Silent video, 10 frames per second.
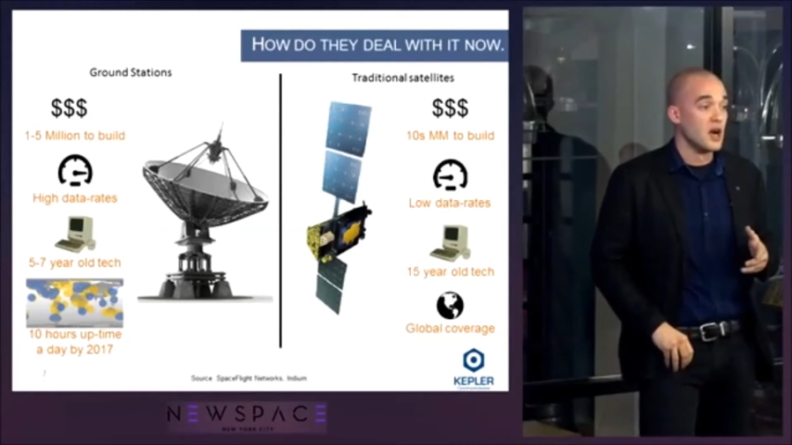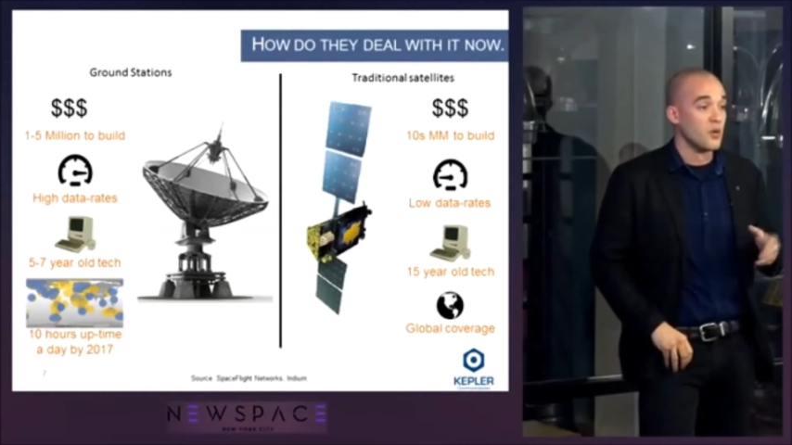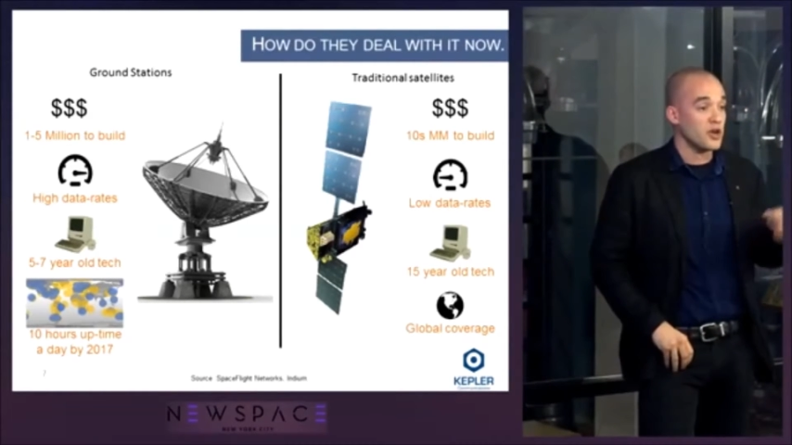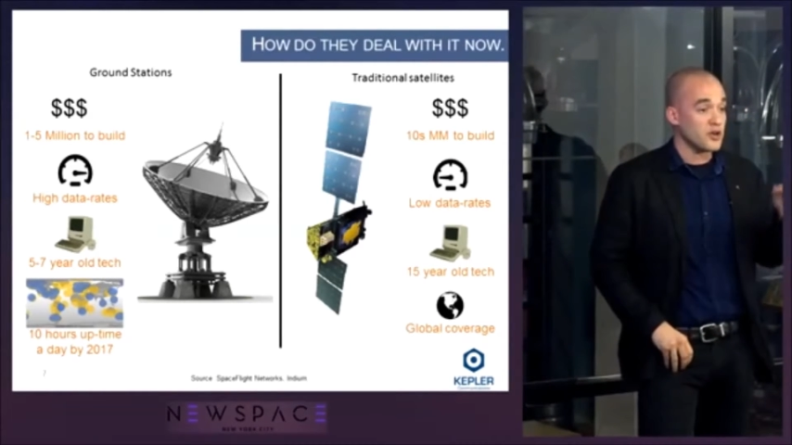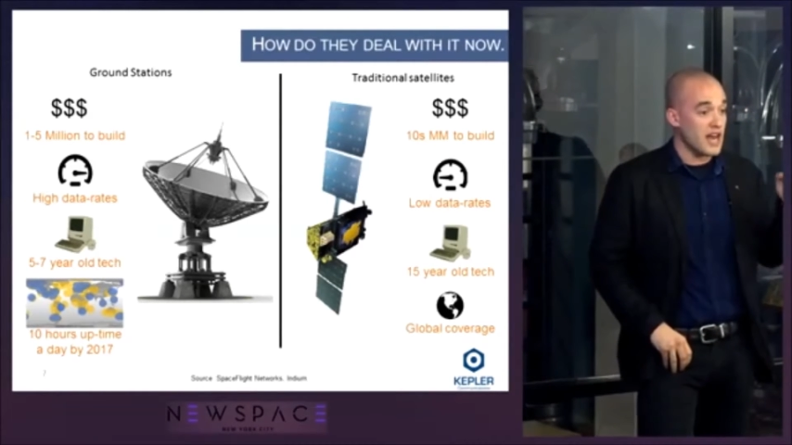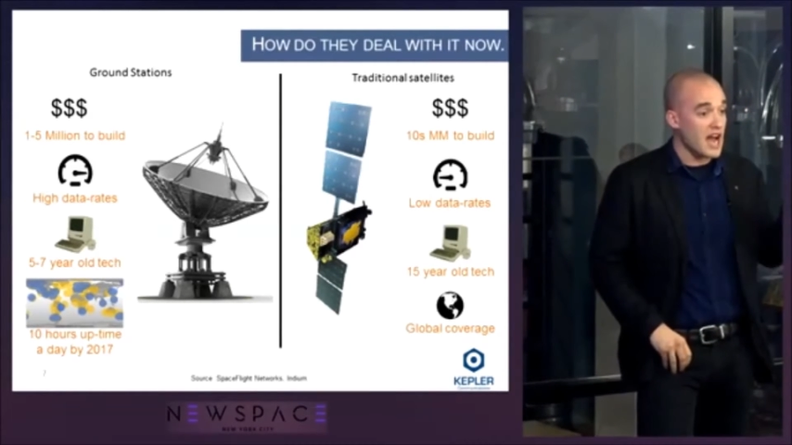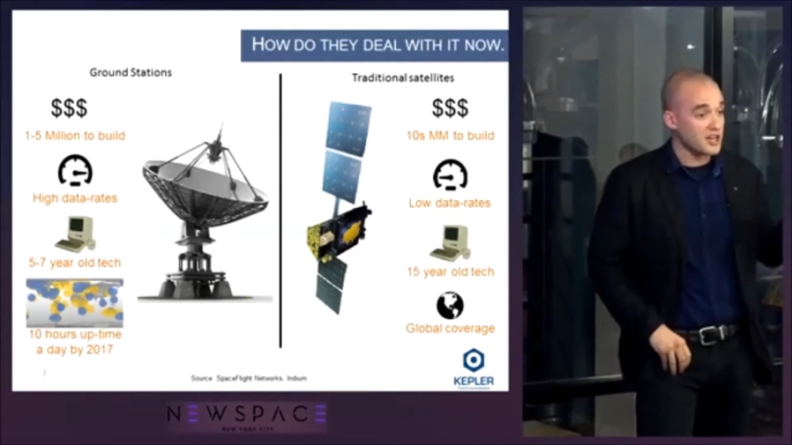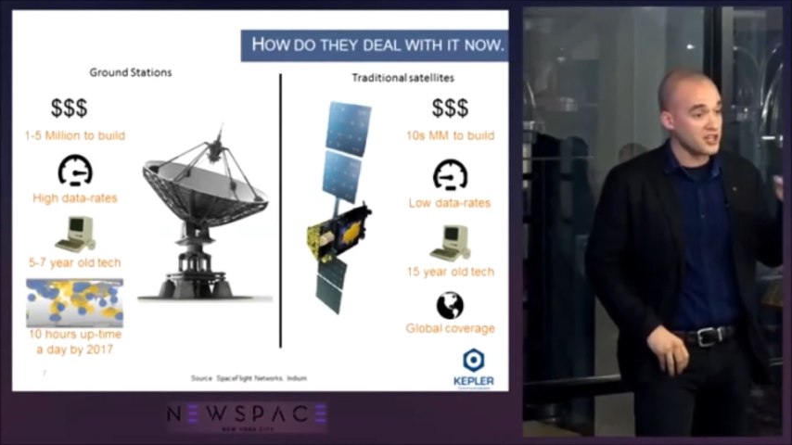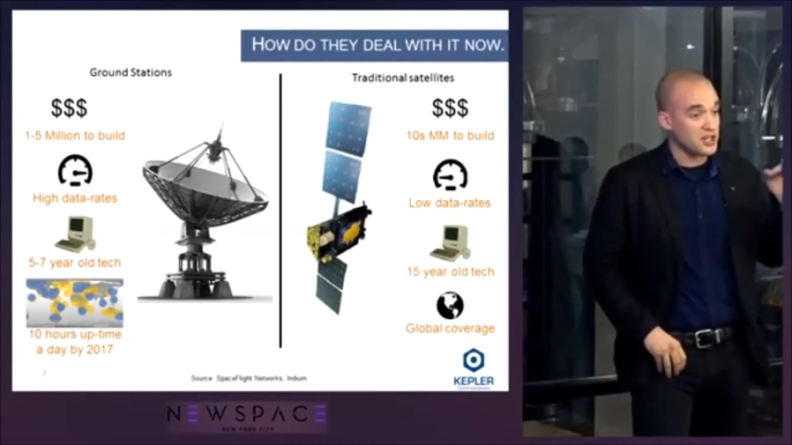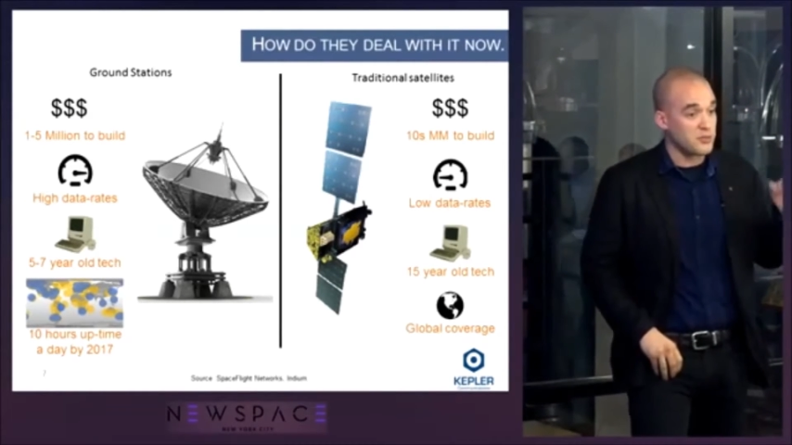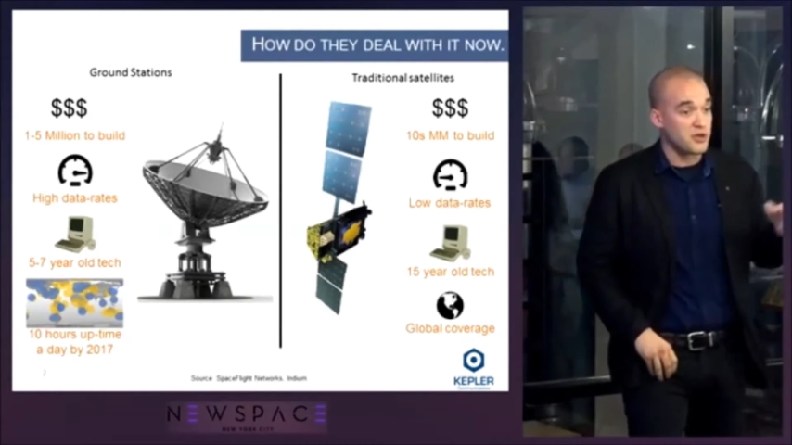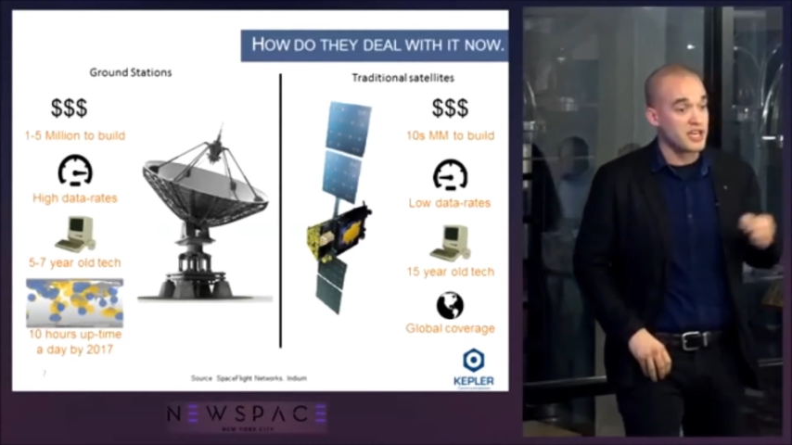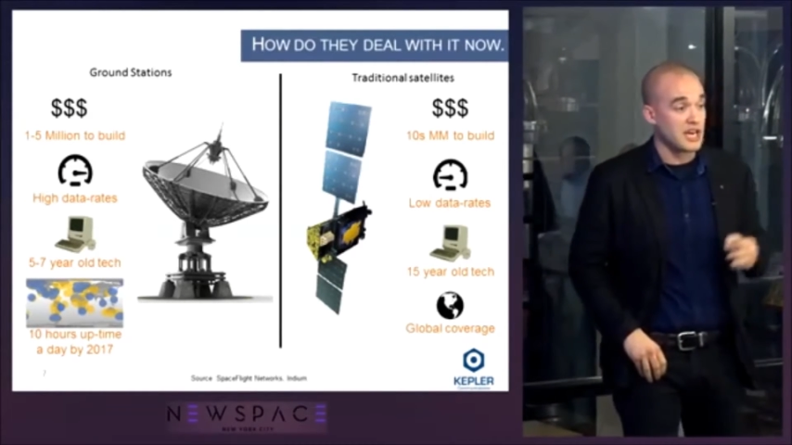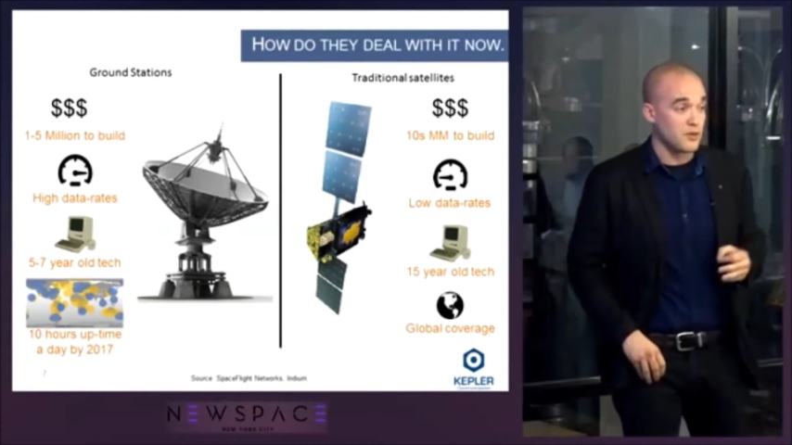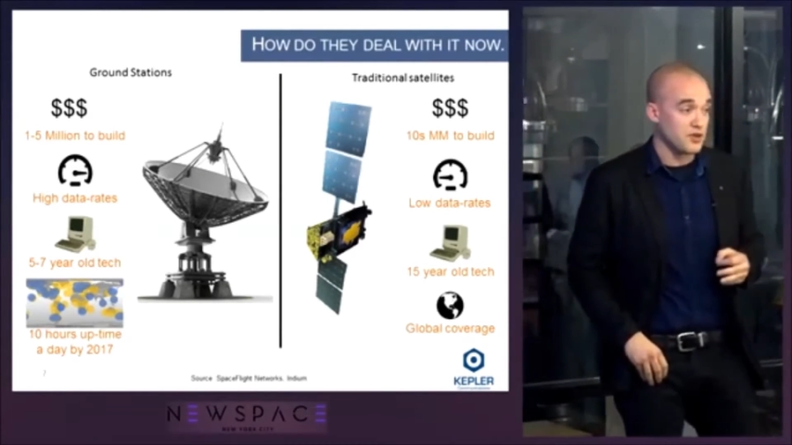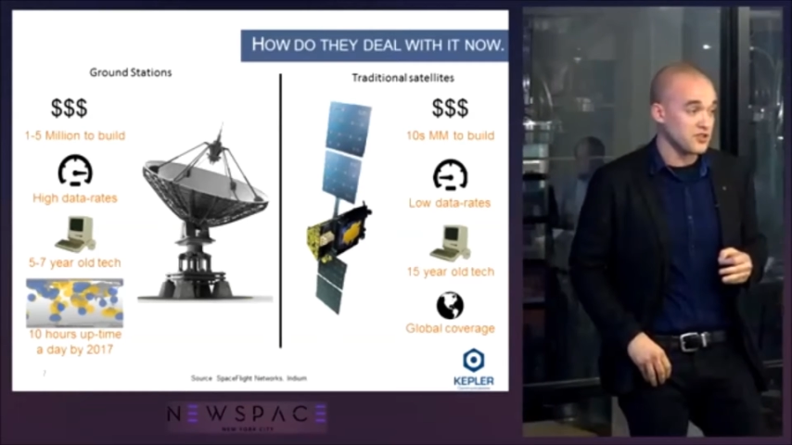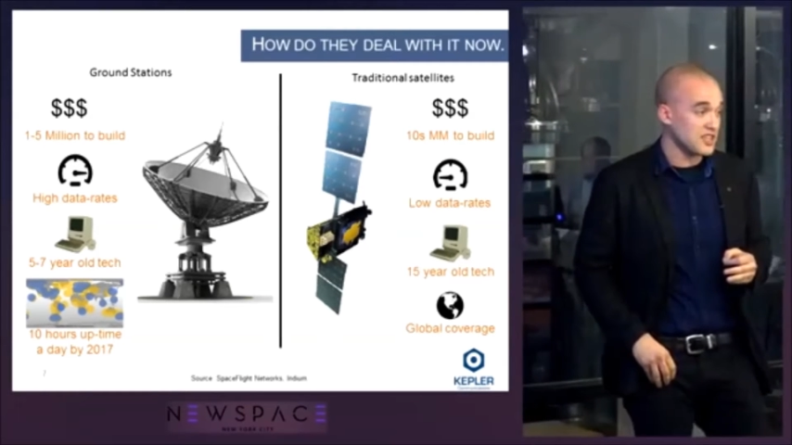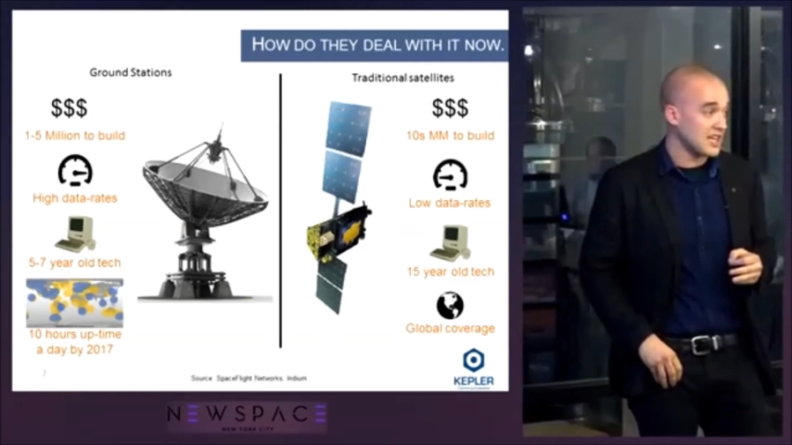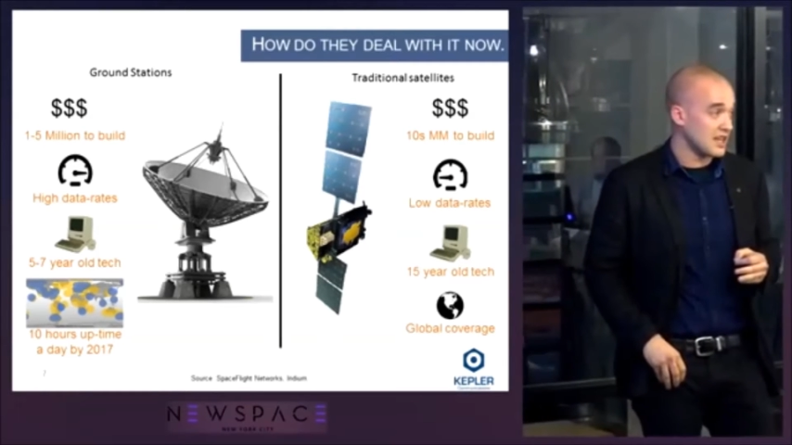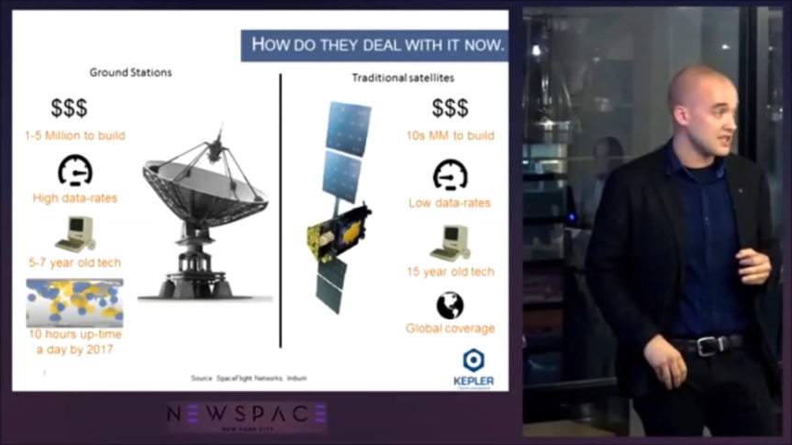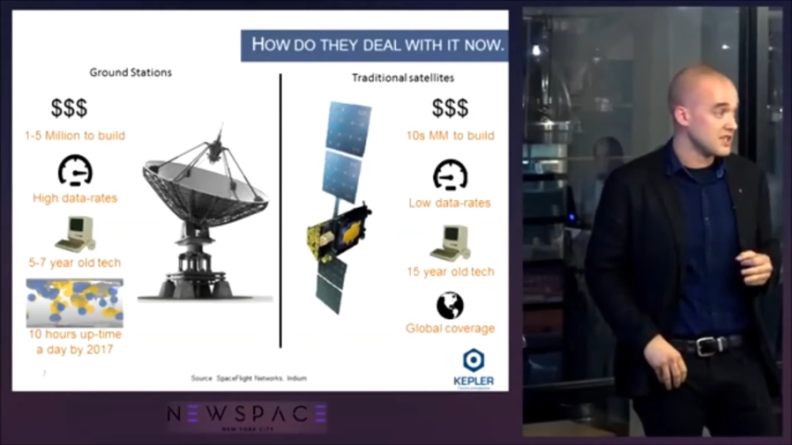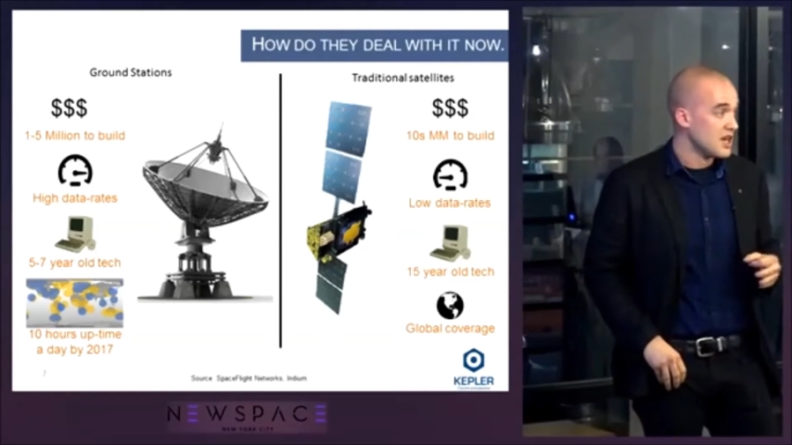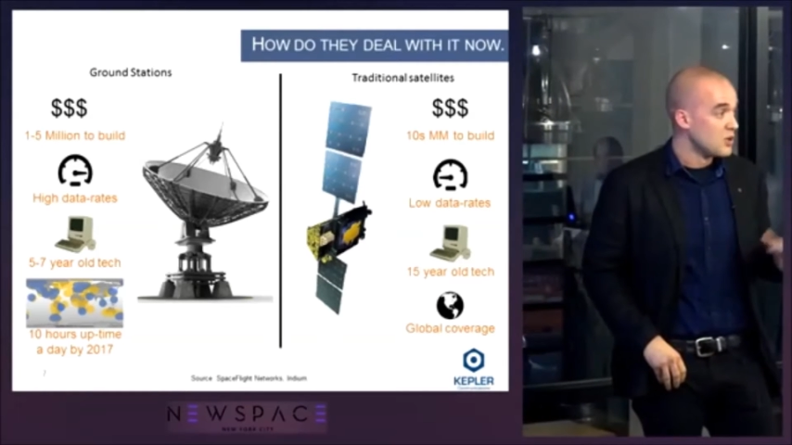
where you can actually communicate with your satellites